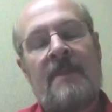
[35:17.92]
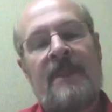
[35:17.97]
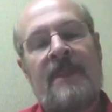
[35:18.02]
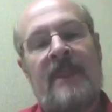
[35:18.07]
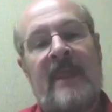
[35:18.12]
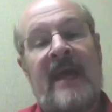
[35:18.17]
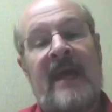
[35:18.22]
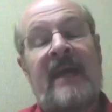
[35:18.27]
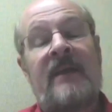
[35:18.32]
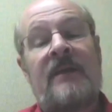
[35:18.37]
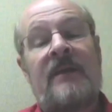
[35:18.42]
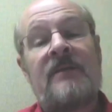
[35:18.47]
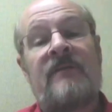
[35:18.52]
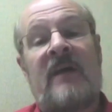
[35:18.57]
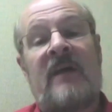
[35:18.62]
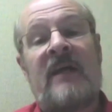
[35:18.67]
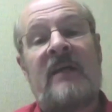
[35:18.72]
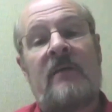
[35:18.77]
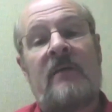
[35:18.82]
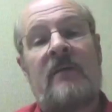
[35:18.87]
that is
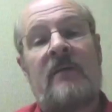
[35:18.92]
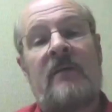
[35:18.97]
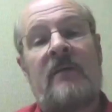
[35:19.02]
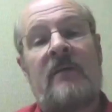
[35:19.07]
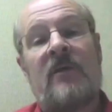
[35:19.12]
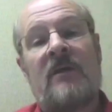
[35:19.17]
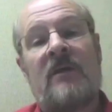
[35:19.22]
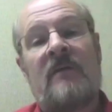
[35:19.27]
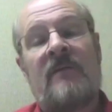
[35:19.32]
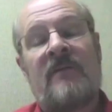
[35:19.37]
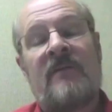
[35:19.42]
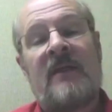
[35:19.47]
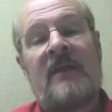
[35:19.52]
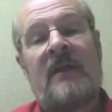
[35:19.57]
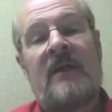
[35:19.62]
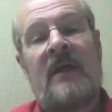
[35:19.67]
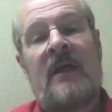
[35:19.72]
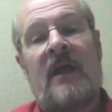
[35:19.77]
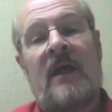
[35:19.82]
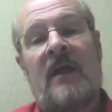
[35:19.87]
viable.
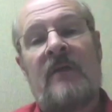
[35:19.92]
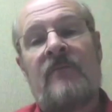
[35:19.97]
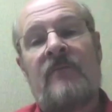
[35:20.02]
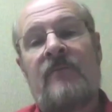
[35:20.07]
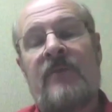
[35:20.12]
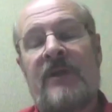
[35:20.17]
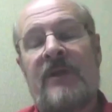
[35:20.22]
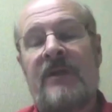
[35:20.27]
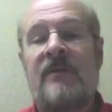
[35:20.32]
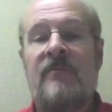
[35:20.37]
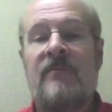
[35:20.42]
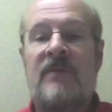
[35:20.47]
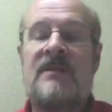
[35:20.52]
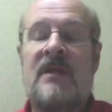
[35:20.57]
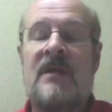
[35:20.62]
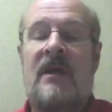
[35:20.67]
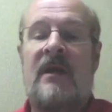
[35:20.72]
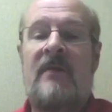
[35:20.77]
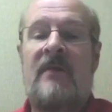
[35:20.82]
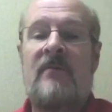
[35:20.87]
Uh, but in the
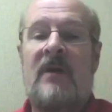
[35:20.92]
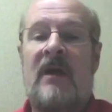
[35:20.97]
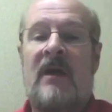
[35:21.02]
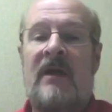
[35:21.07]
meantime,